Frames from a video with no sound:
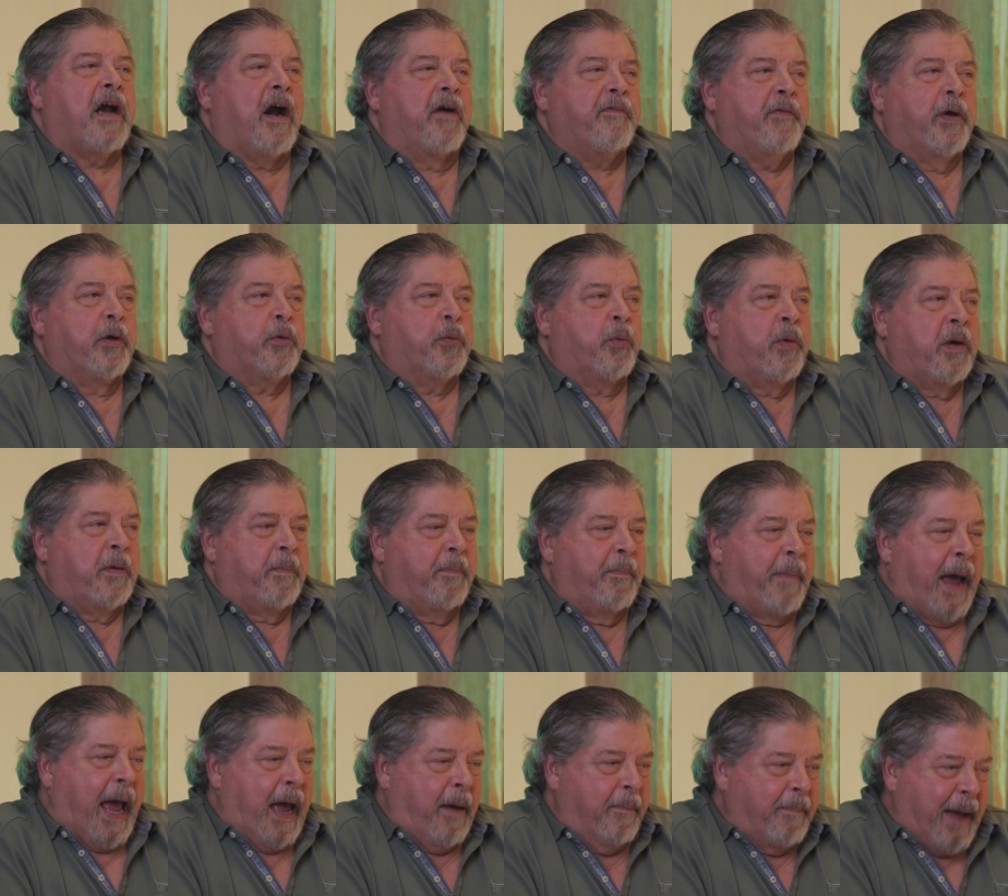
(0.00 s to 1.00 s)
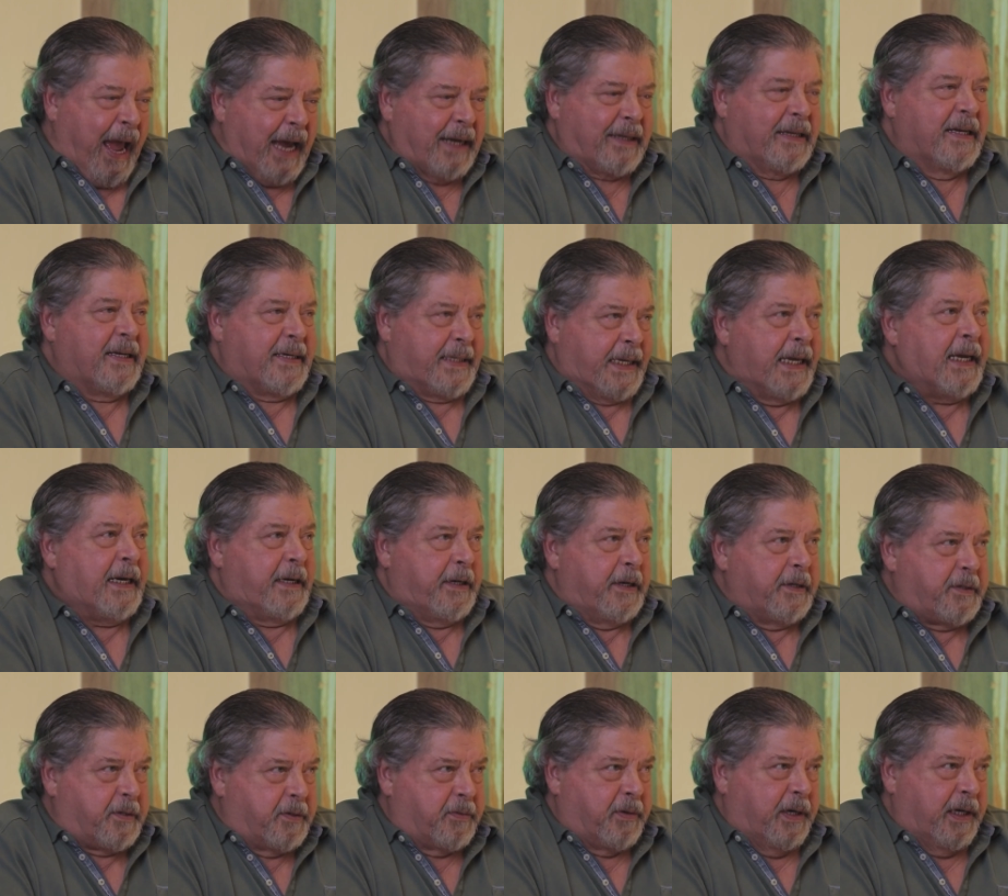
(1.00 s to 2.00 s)
government would back, back this
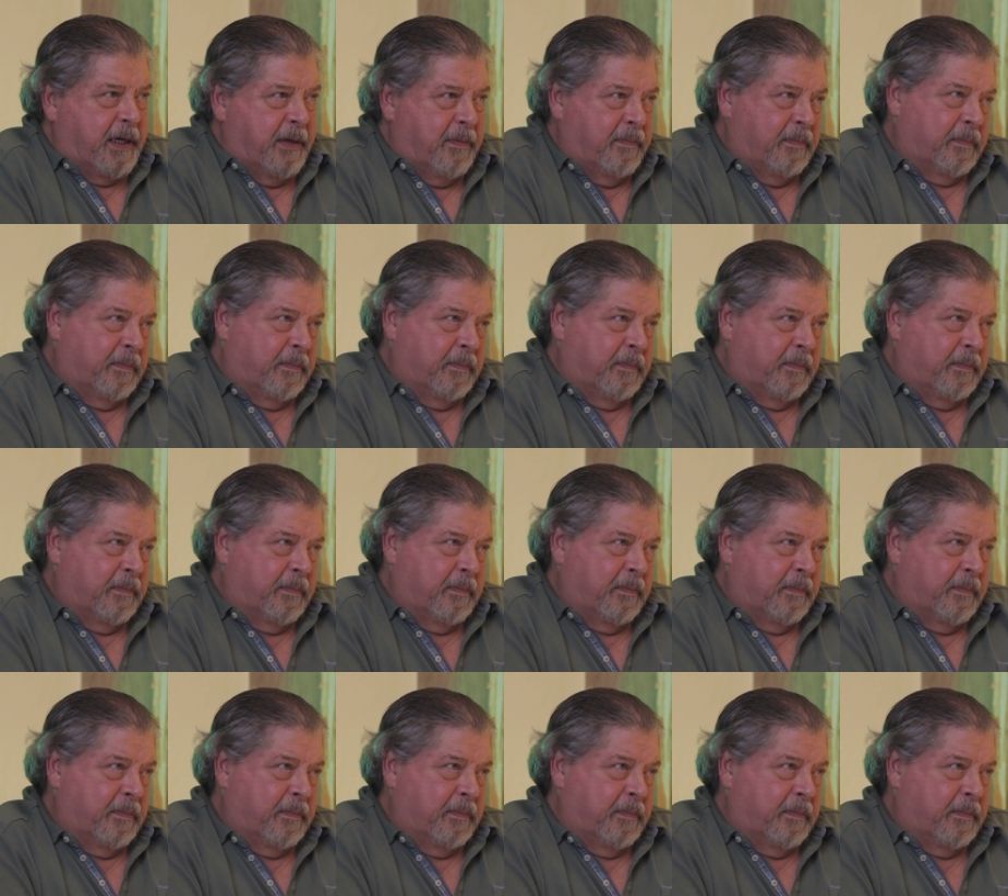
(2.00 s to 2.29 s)
industry...